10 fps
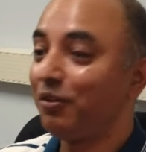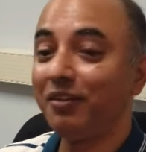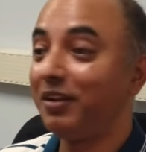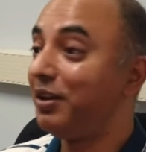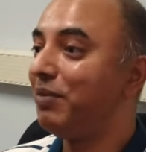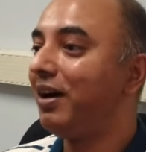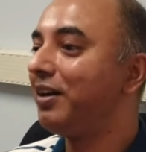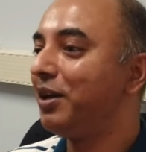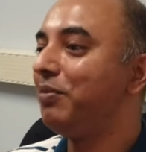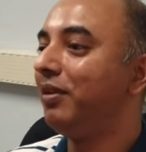So it's a
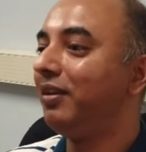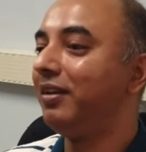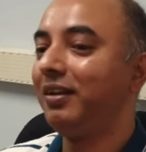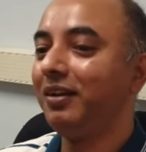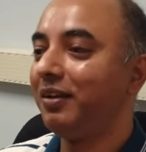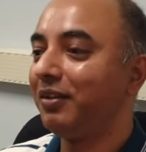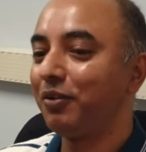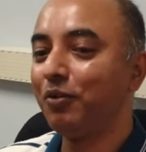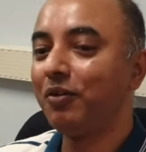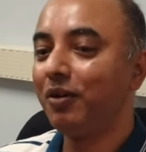remarkable
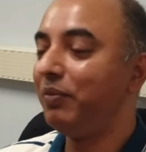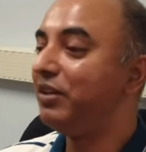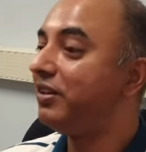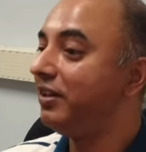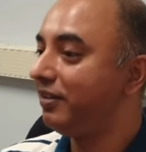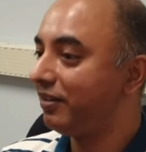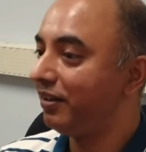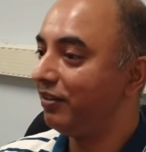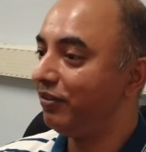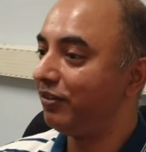so-called
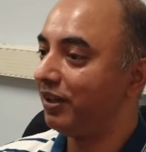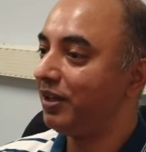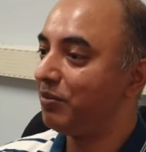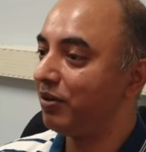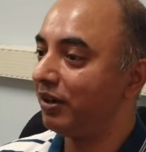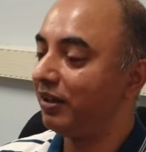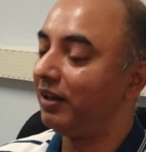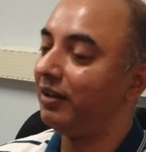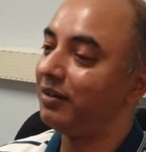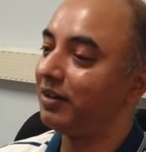machinery, if you think about it,
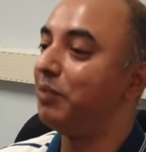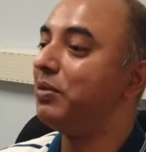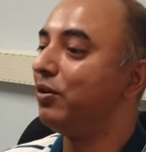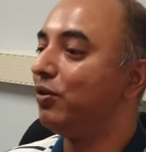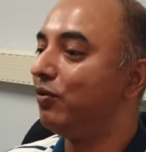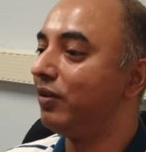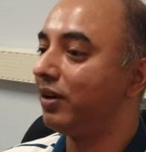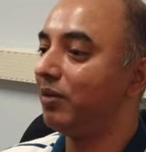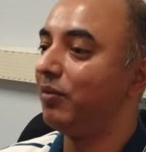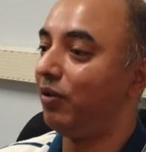that it's able to
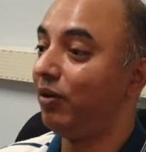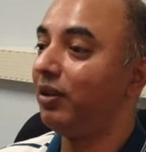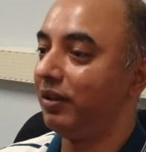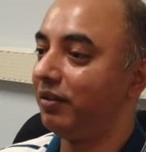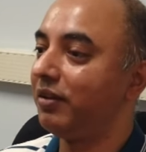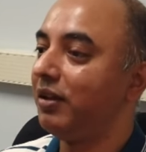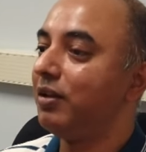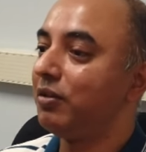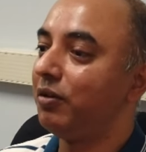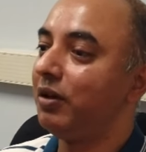overcome all this.
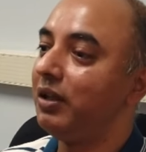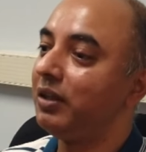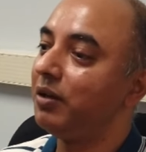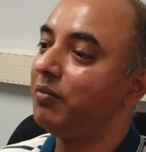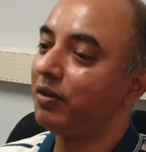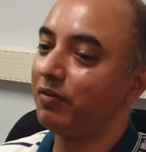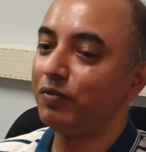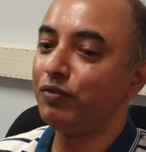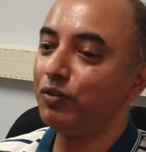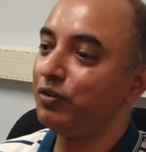So in terms of
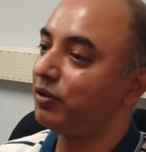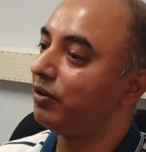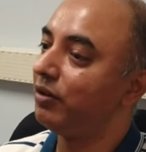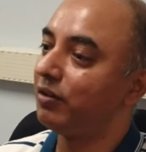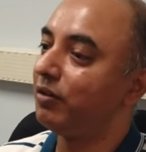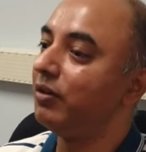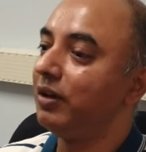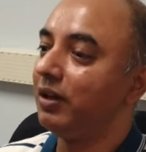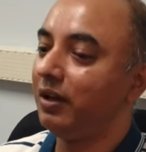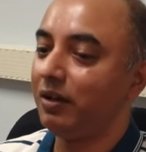evolution also,
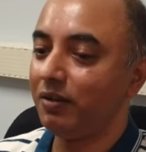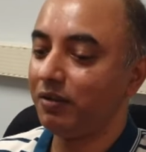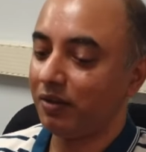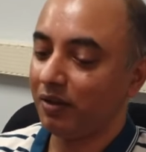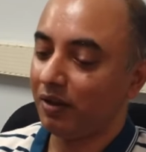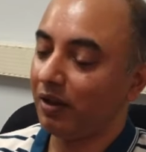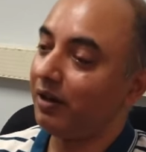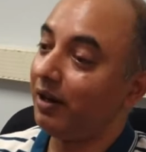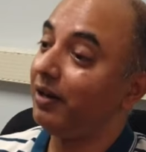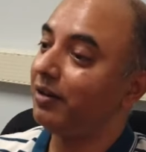it is a
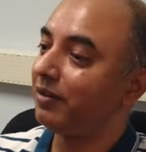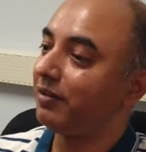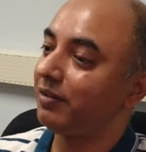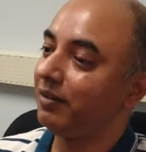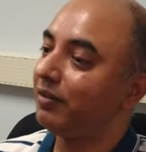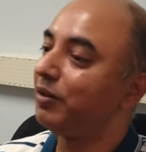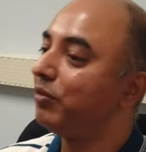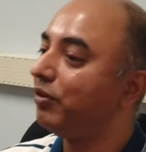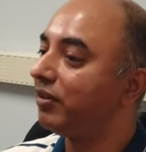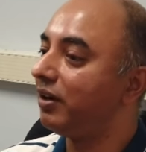great
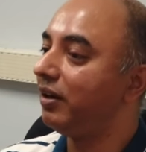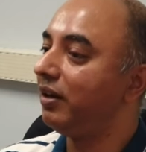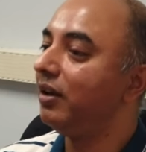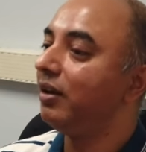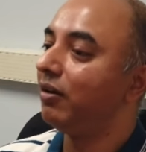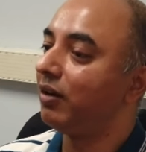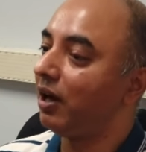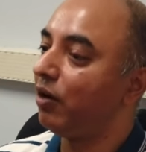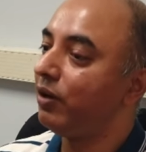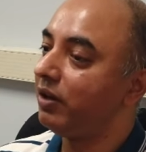system to study on
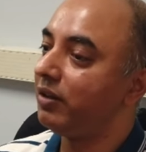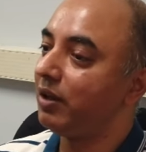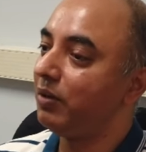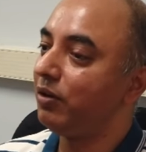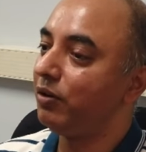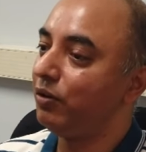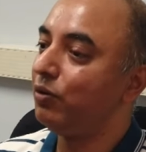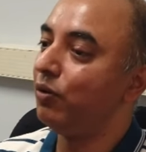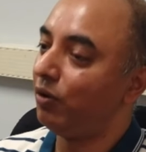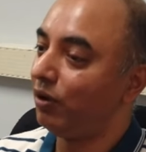how it is able to
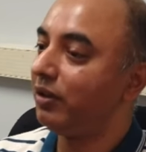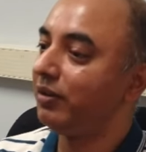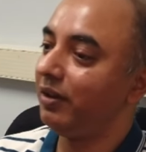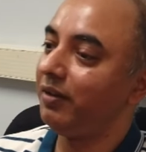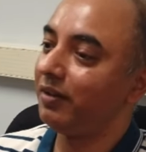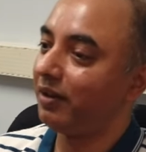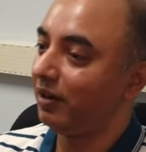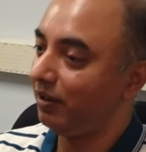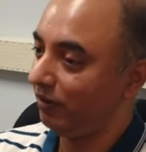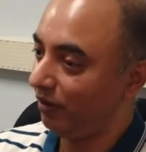do all the things
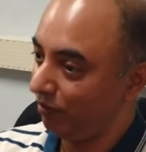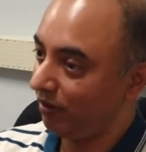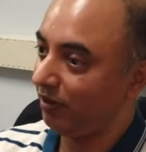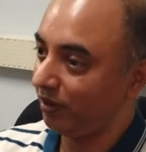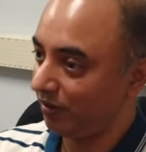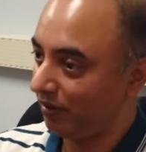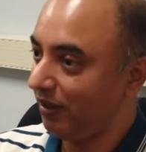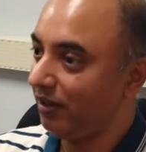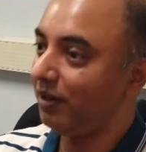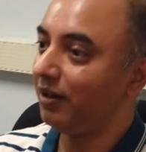that using a
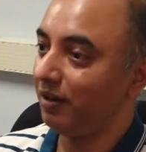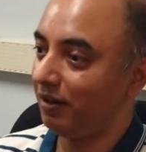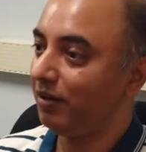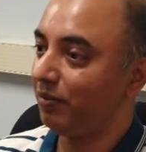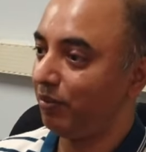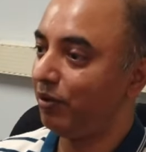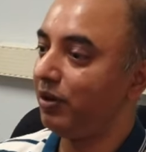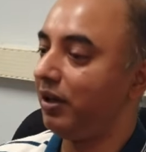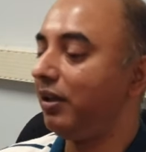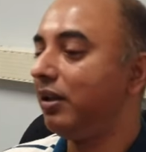single
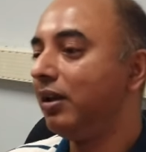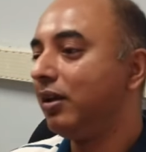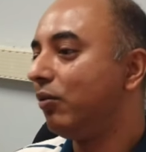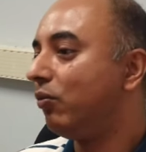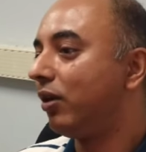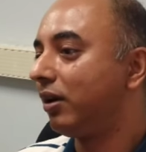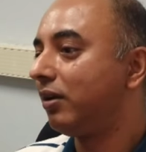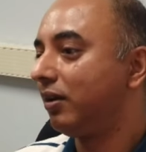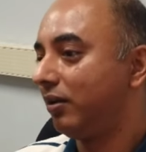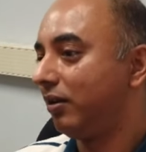protein, what